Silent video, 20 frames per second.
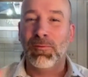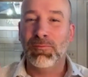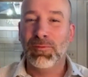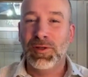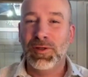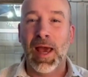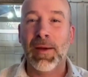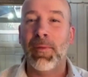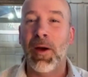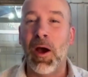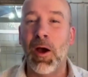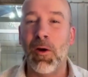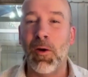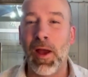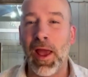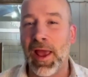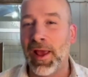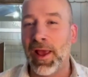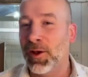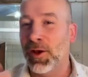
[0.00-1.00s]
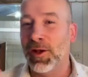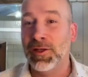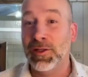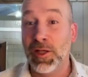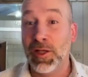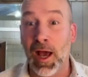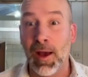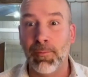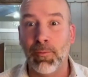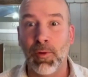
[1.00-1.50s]
demo a good
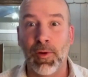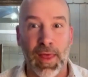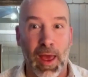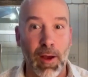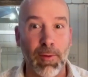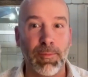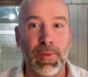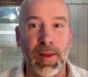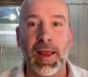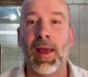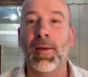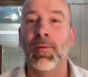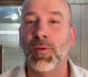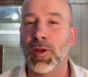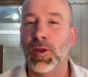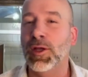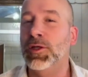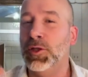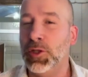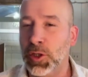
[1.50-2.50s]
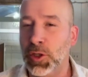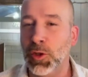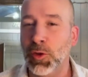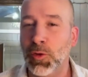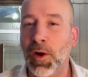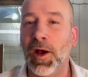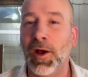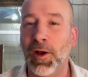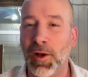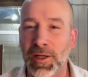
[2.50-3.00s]
dub without being able to
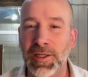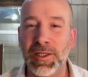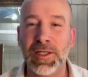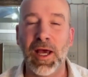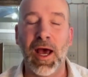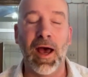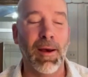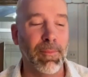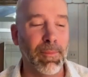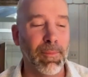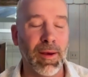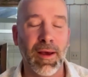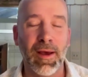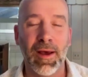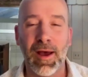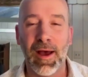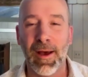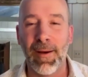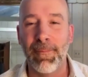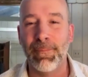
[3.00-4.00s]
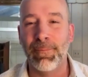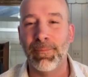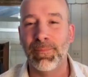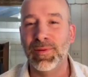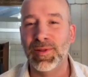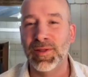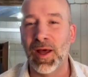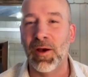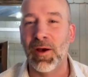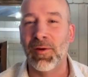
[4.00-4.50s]
do a good dub.
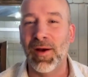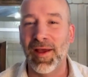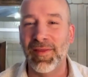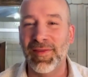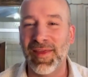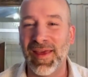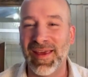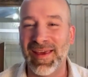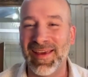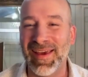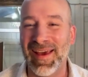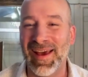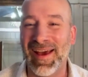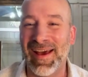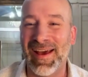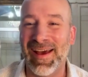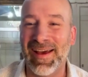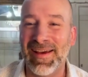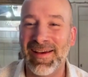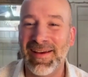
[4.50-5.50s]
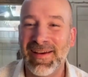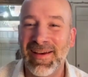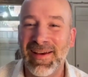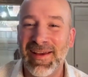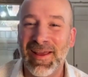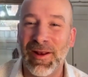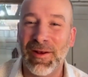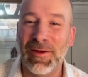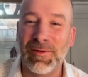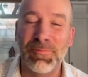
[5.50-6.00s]
So I think
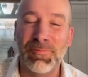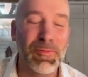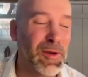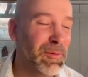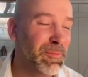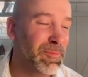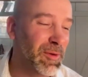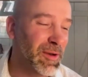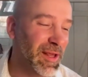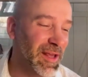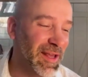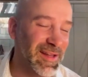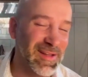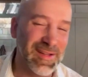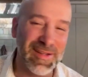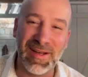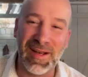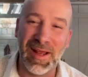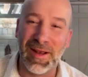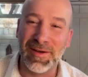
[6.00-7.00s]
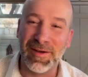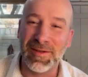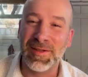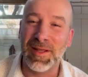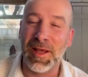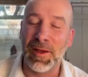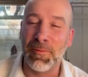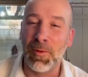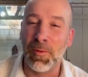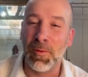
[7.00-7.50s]
it's pretty easy to
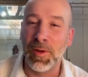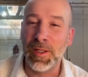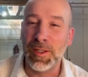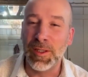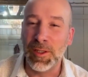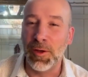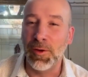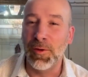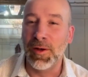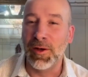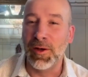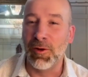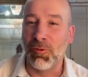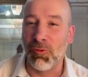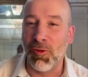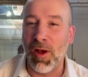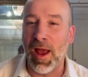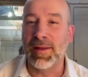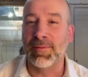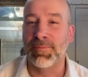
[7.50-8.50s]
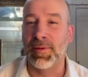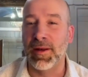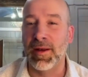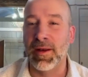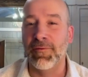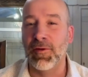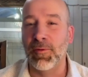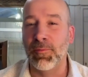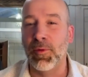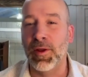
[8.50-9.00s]
understand what we do and grasp it
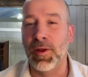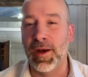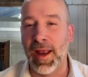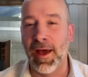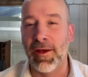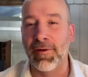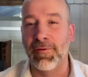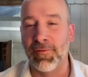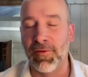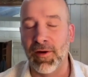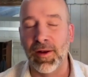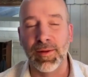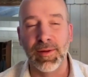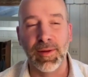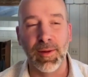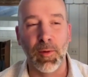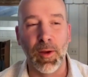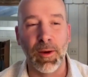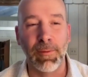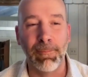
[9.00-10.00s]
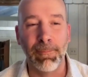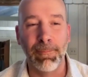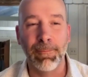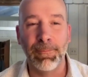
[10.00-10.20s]
if you put it out in front of someone.